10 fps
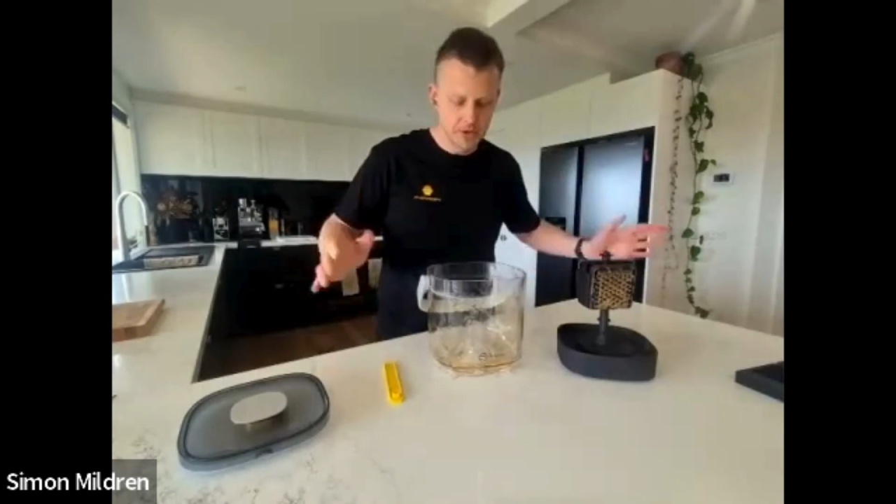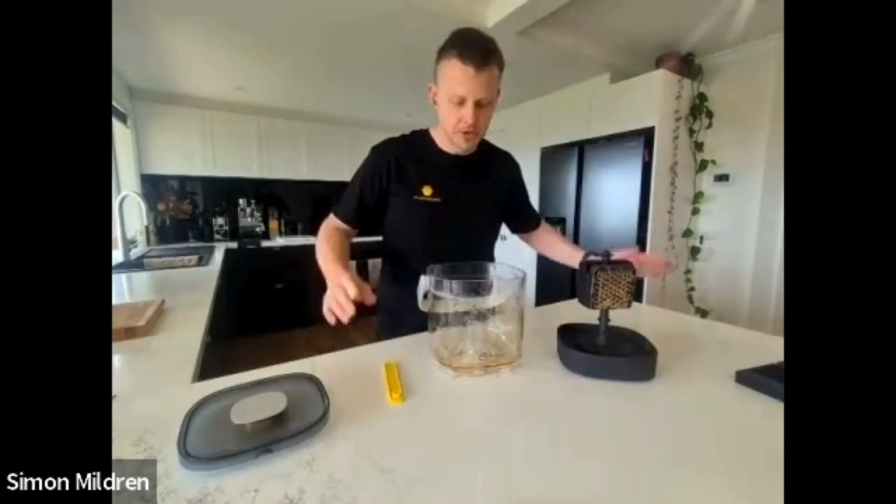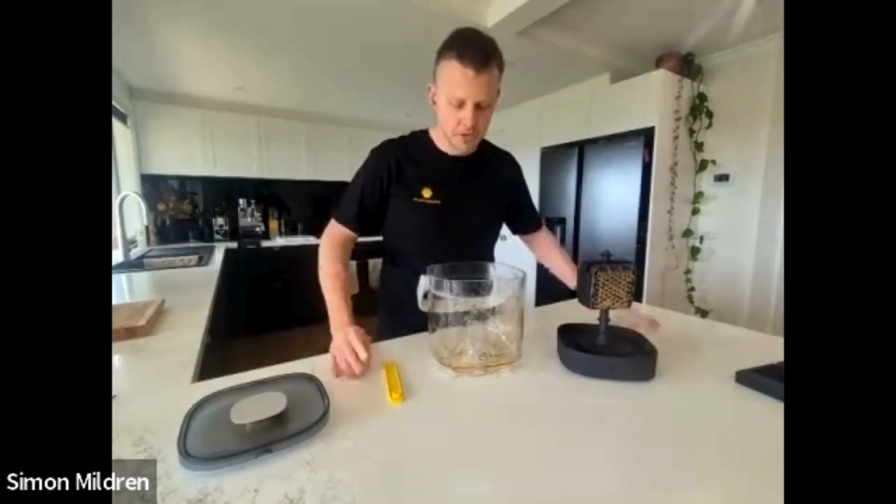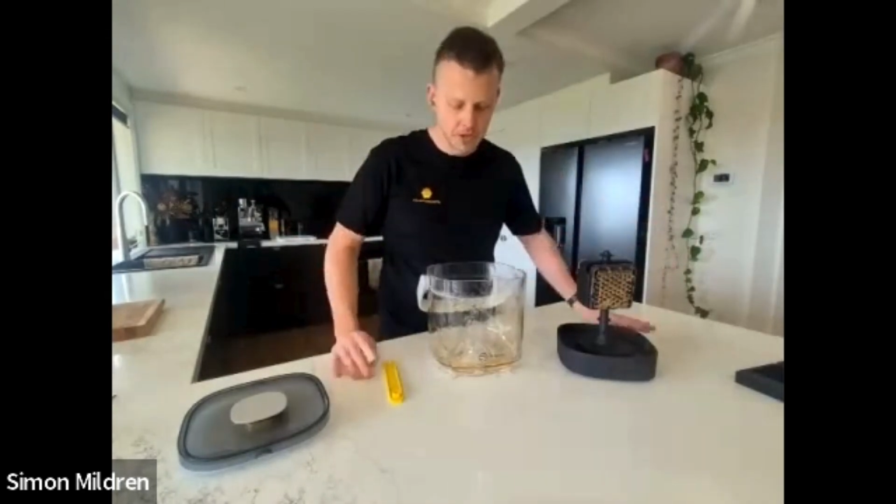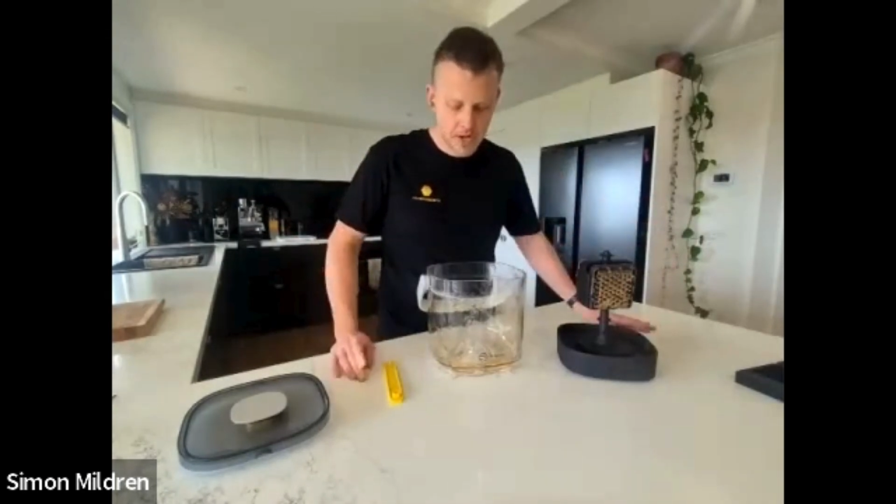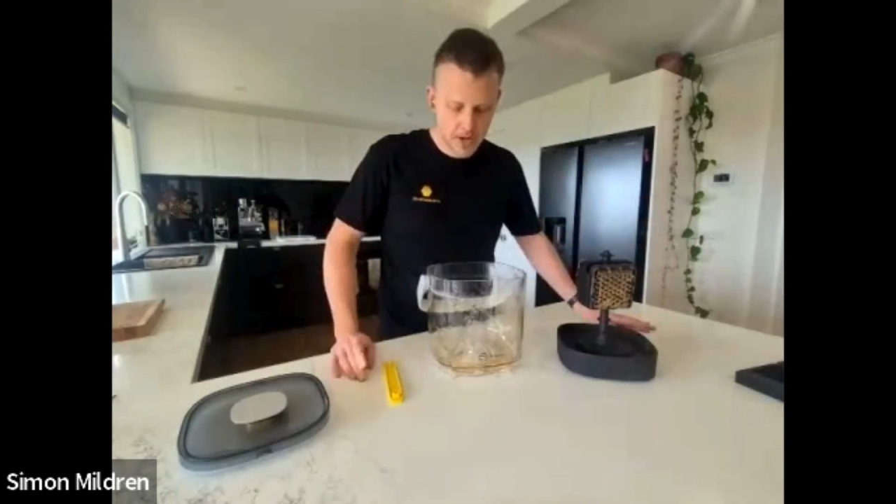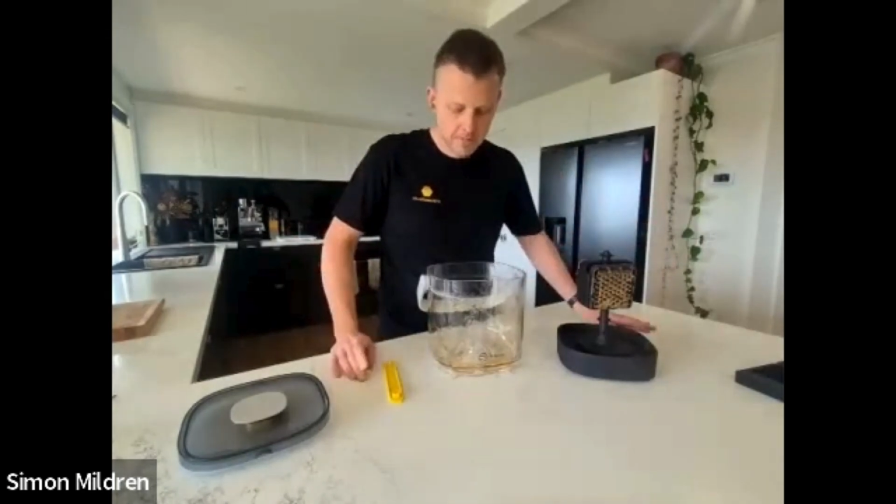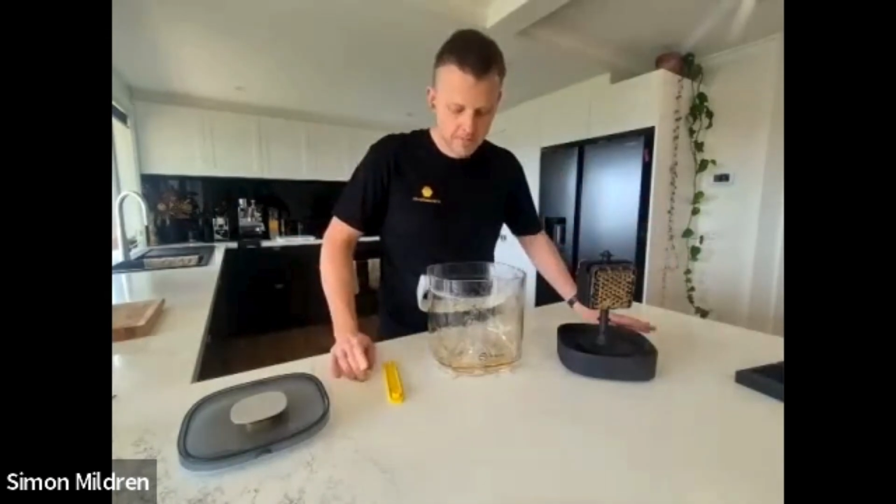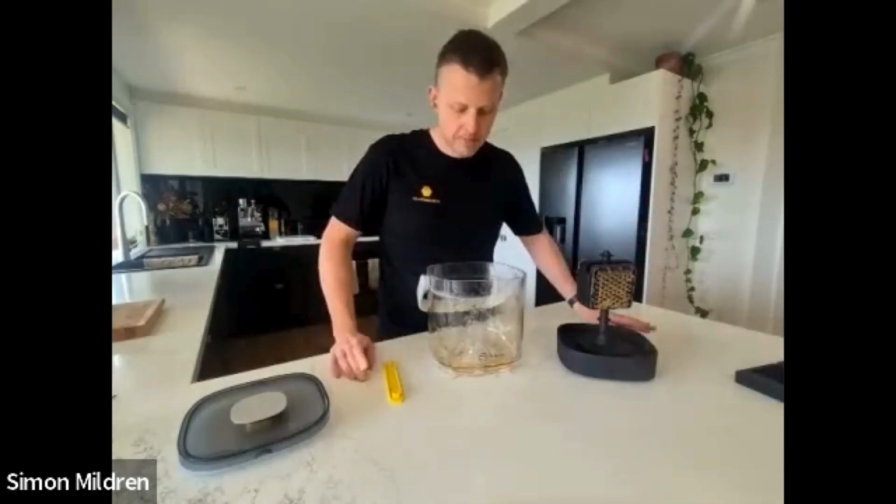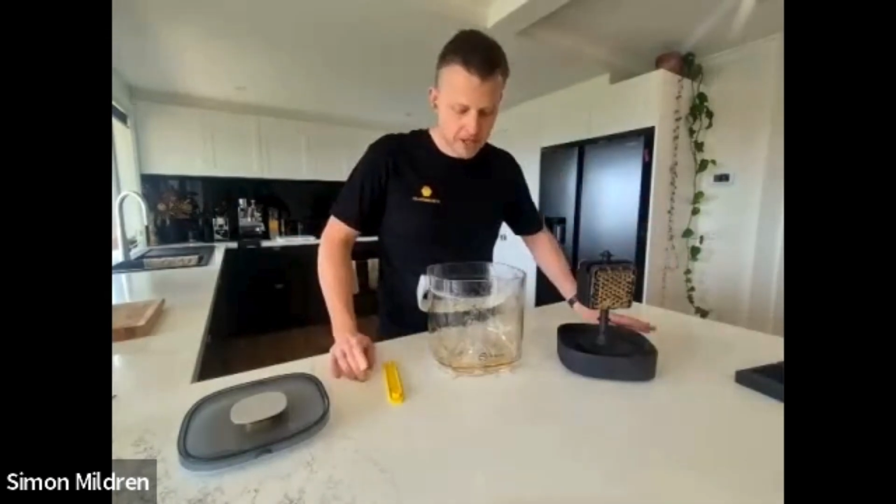to
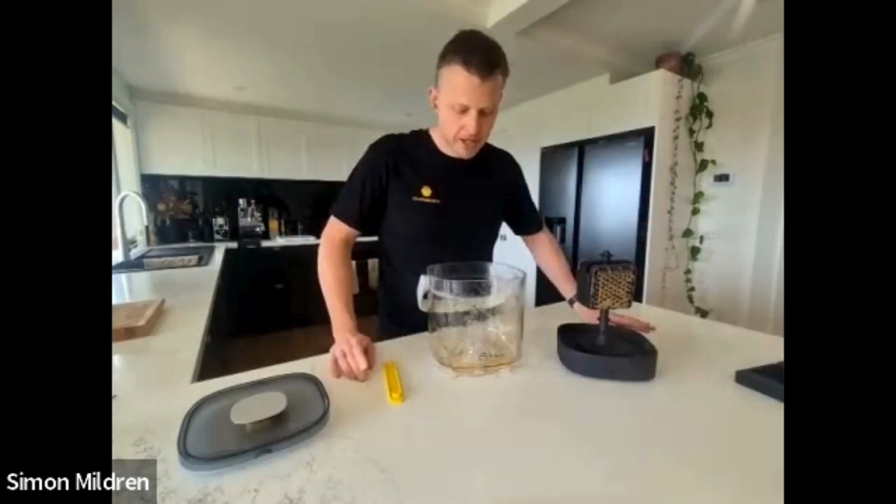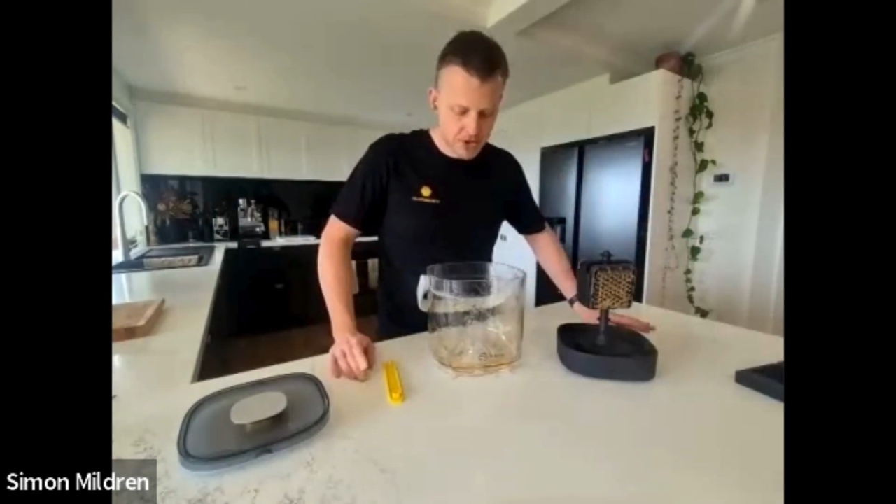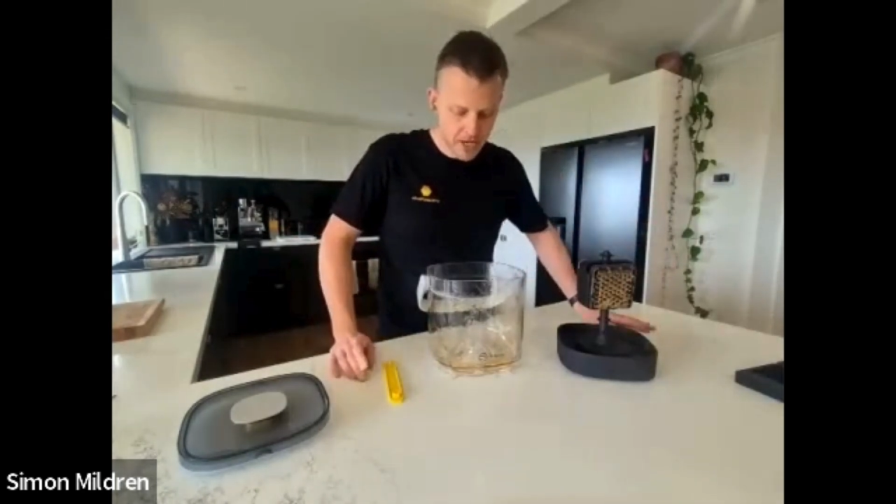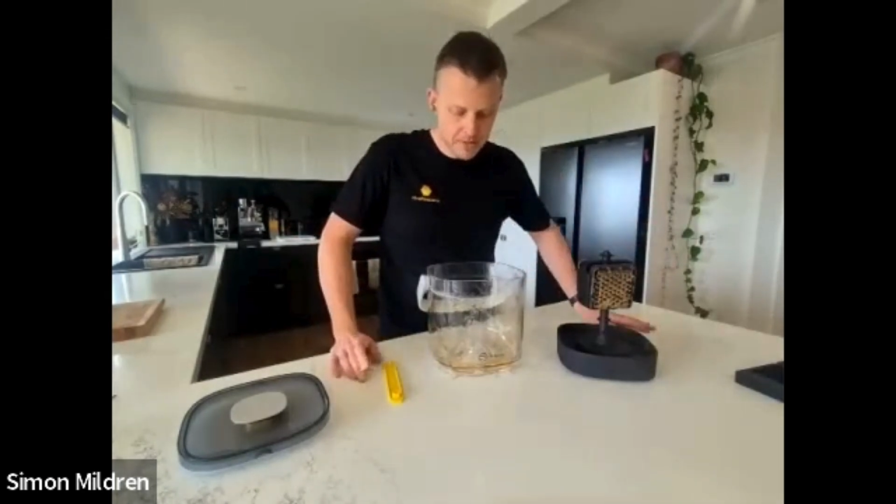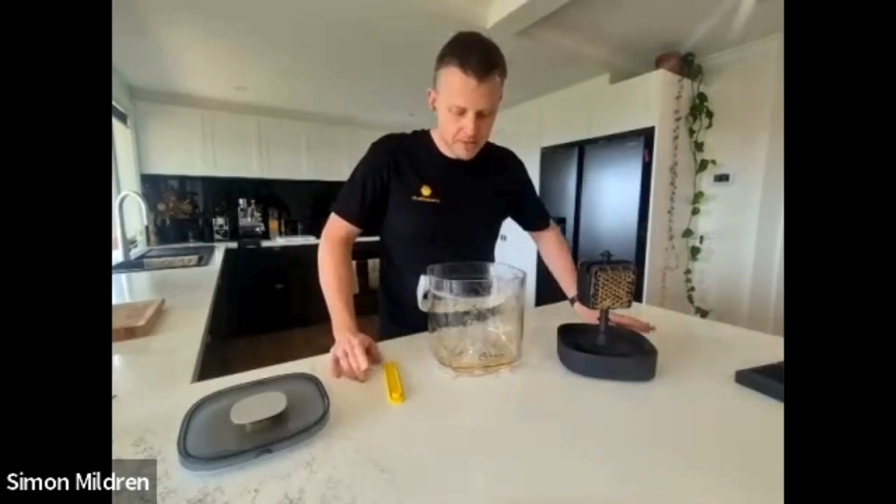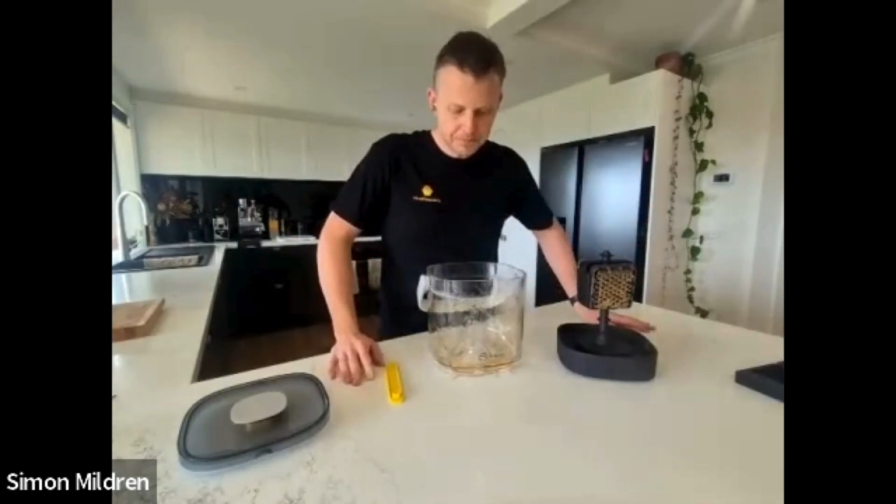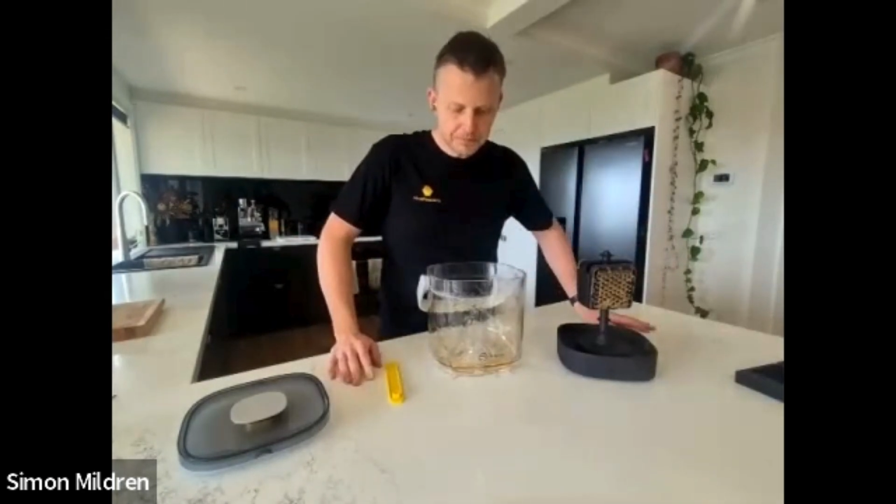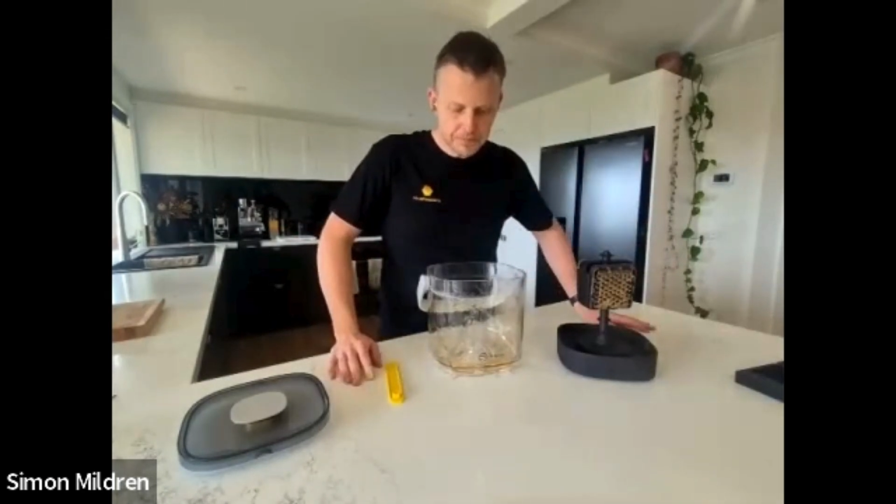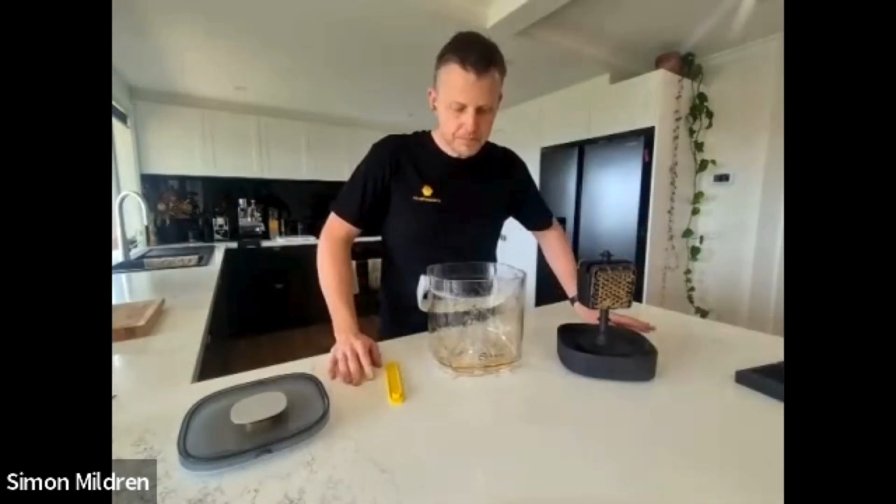manage that.